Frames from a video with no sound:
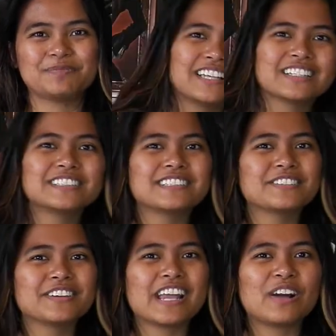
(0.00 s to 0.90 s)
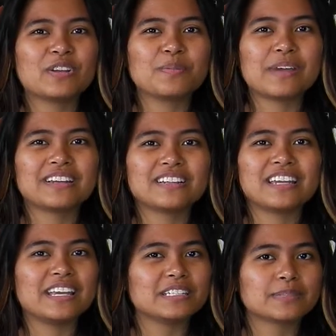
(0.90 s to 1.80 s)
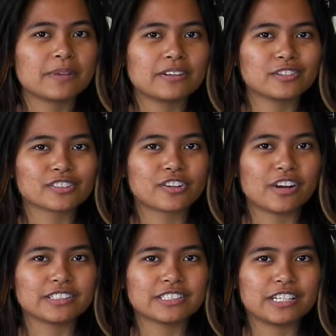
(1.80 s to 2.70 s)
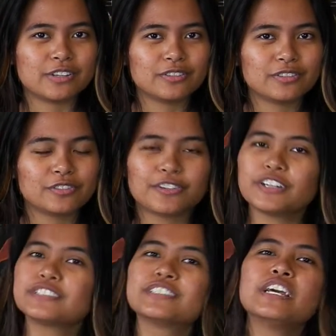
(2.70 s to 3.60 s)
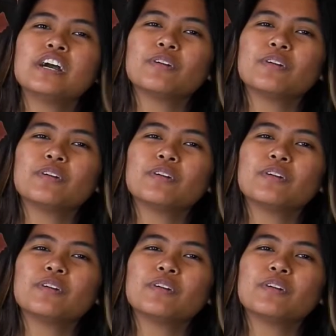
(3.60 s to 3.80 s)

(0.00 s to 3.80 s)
And considering how humanity is spread out across the universe,